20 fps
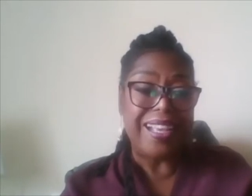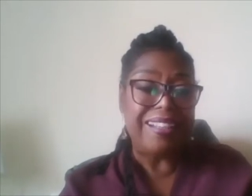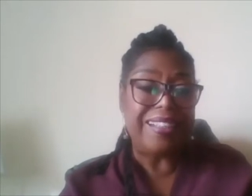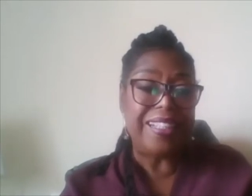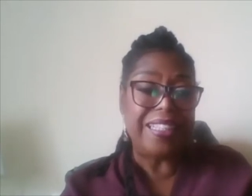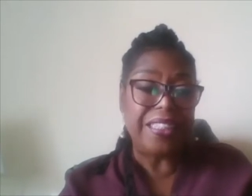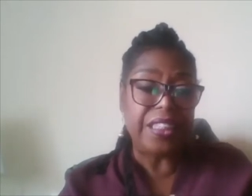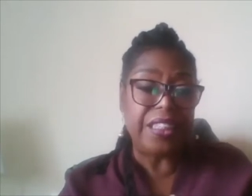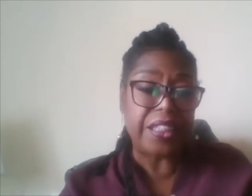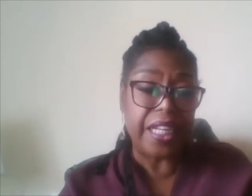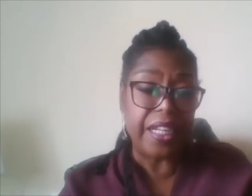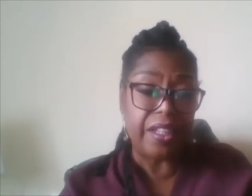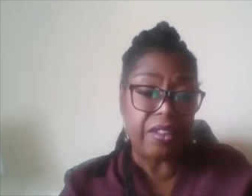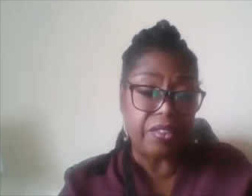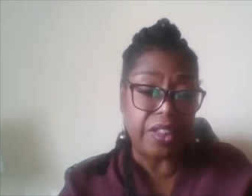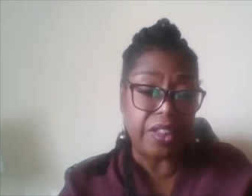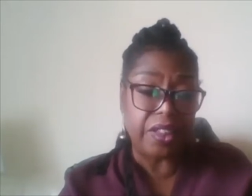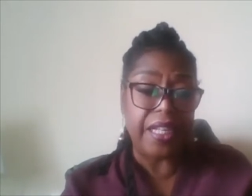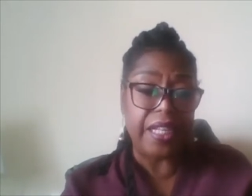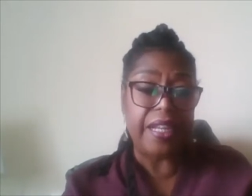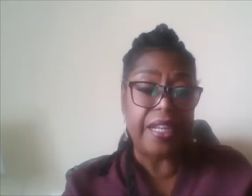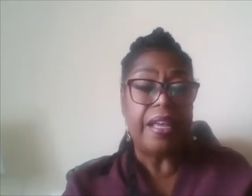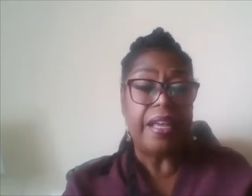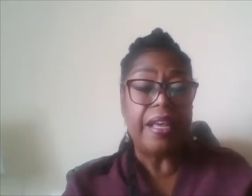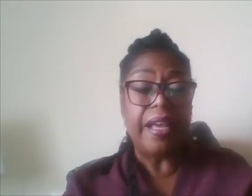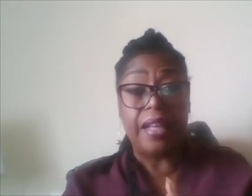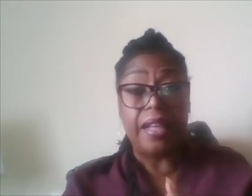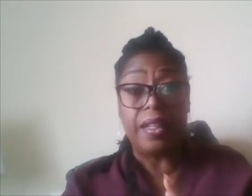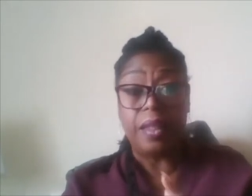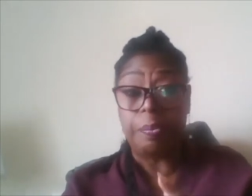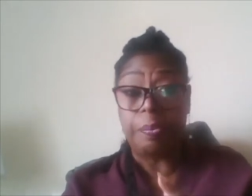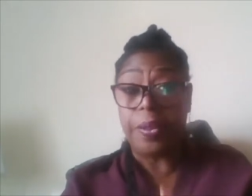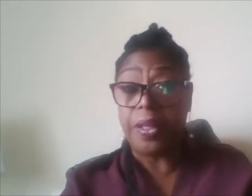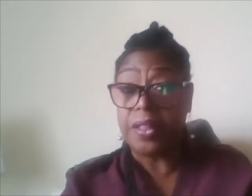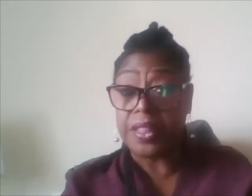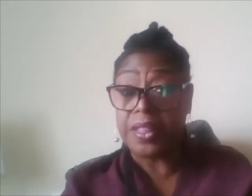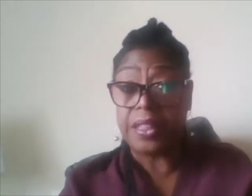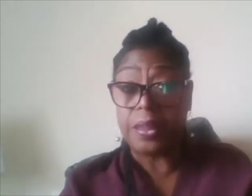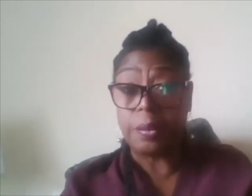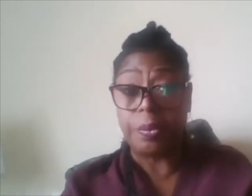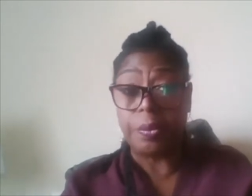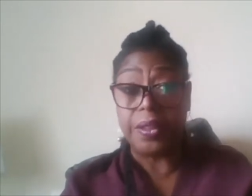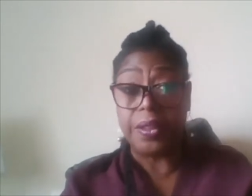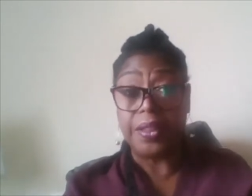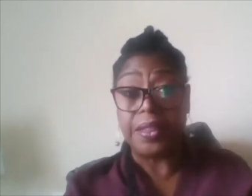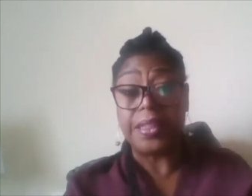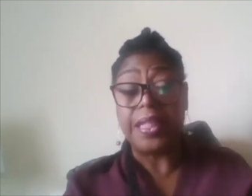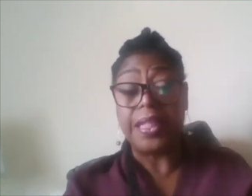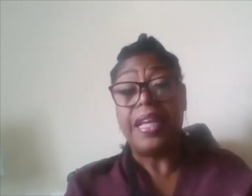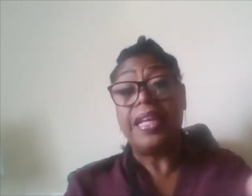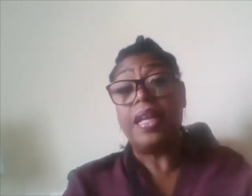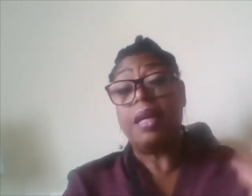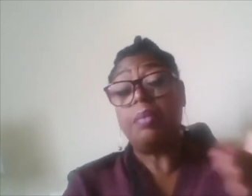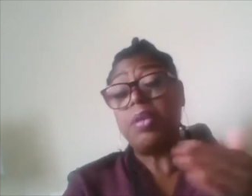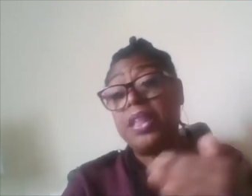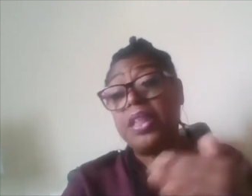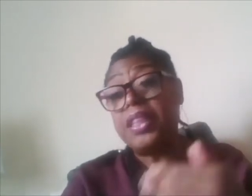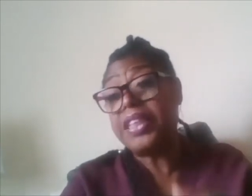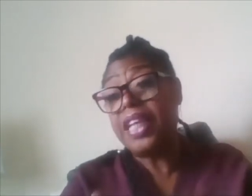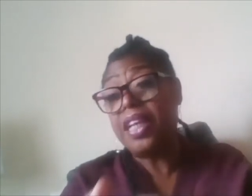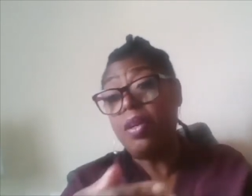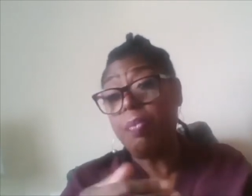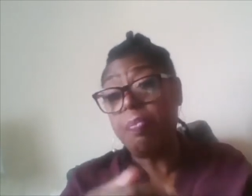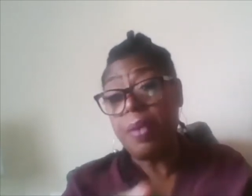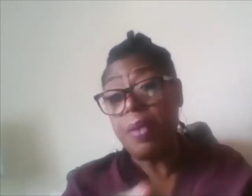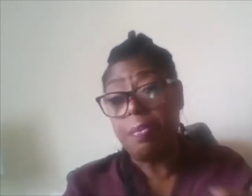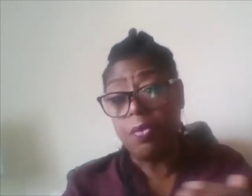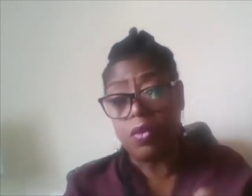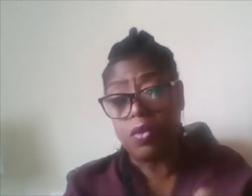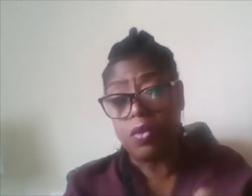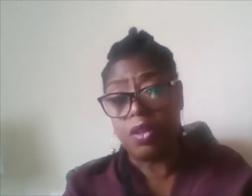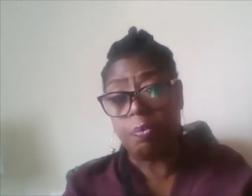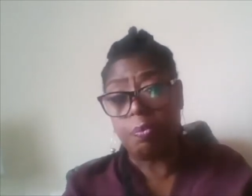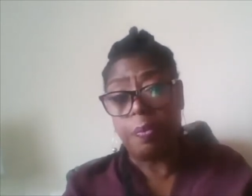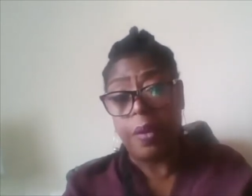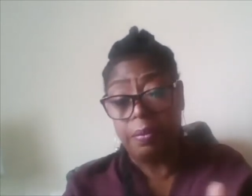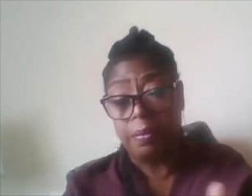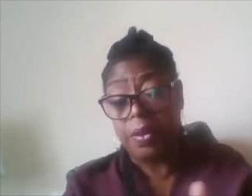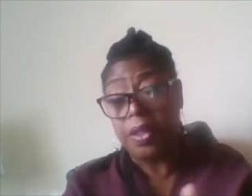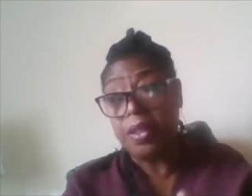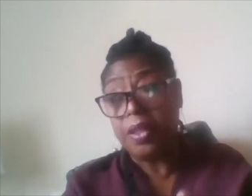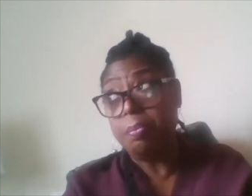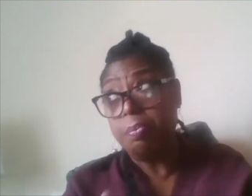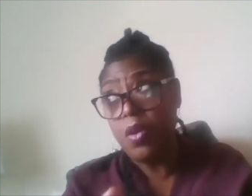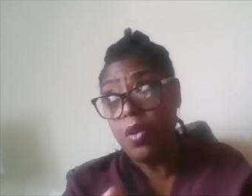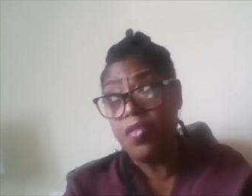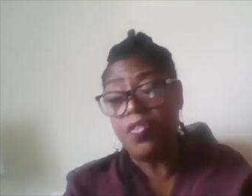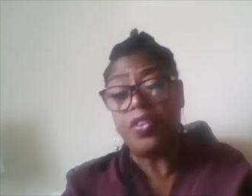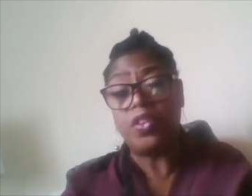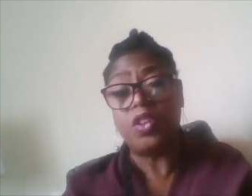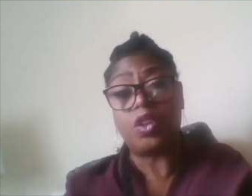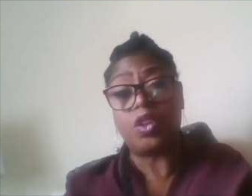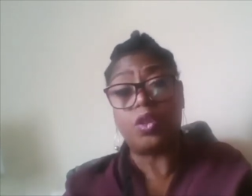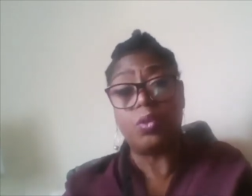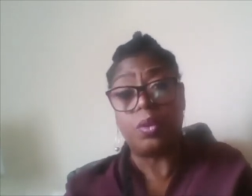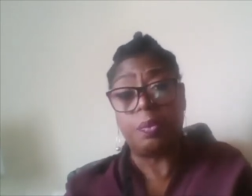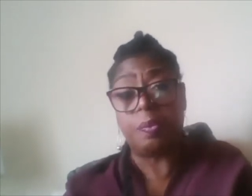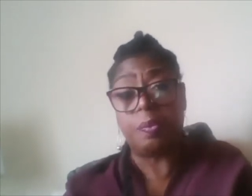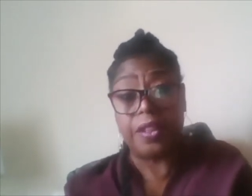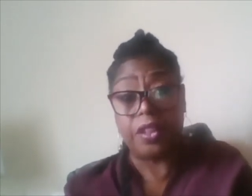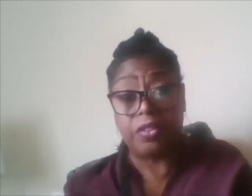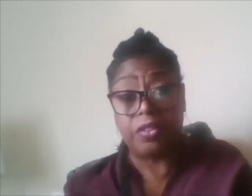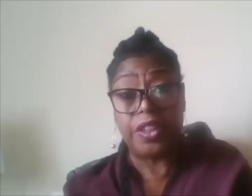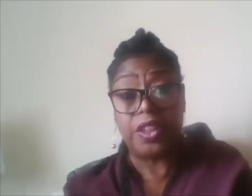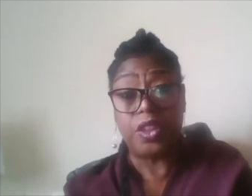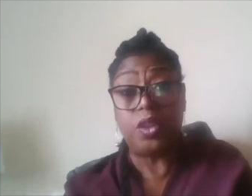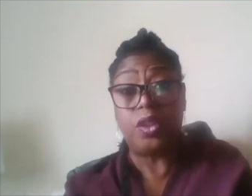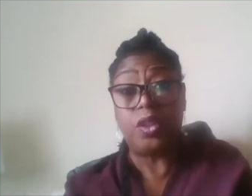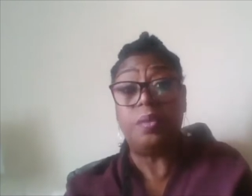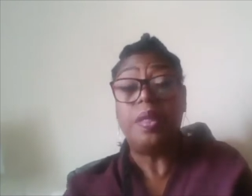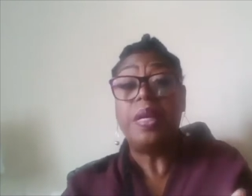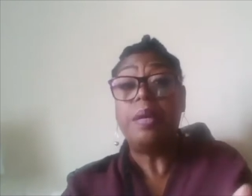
the integrity, and the participants. Now I'm going to tell you a bit more, the, I'm going to move on to talk about the credit union.